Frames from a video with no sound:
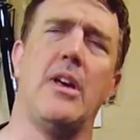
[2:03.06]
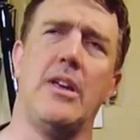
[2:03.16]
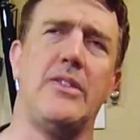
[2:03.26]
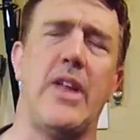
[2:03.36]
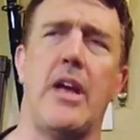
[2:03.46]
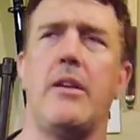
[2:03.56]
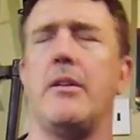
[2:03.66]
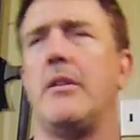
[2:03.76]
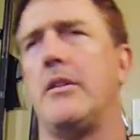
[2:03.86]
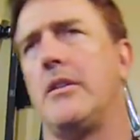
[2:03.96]
he's dead.
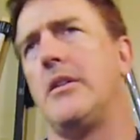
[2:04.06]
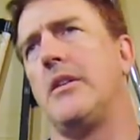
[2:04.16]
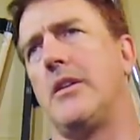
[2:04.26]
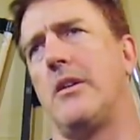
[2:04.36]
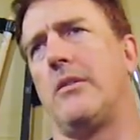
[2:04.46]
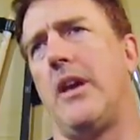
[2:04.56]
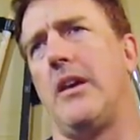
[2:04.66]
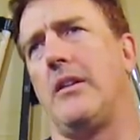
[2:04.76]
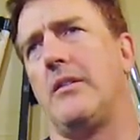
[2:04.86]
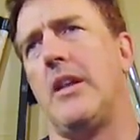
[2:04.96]

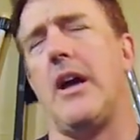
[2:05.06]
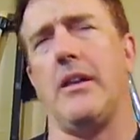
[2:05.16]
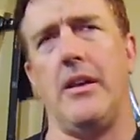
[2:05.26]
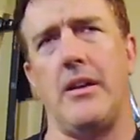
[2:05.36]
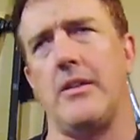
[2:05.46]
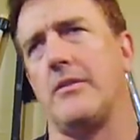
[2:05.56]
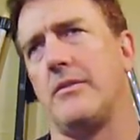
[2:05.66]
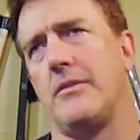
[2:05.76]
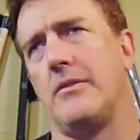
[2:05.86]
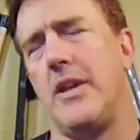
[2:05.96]
Okay. Not, you know,
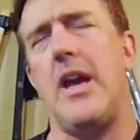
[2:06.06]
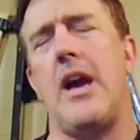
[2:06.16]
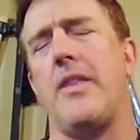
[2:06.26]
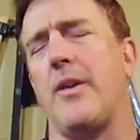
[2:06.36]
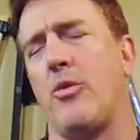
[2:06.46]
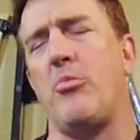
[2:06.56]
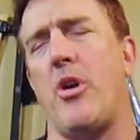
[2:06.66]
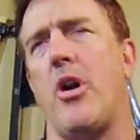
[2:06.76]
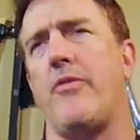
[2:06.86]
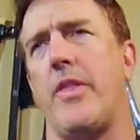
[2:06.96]
yeah, I think we're
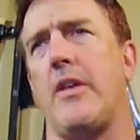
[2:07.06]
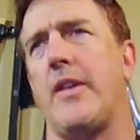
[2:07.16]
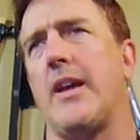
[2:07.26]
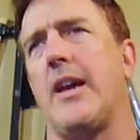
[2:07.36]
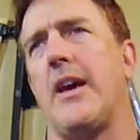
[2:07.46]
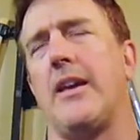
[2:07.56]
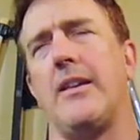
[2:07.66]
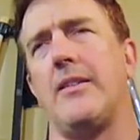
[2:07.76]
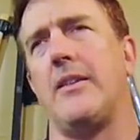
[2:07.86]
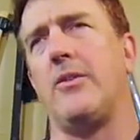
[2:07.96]
better off without that guy
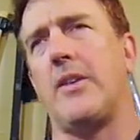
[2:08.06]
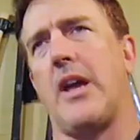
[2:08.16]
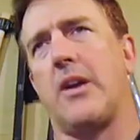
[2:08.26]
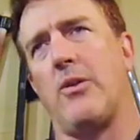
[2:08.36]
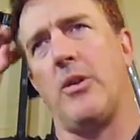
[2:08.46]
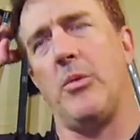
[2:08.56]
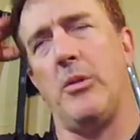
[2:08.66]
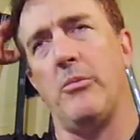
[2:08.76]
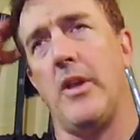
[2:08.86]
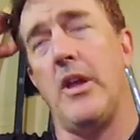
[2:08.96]
because he was kind of creepy.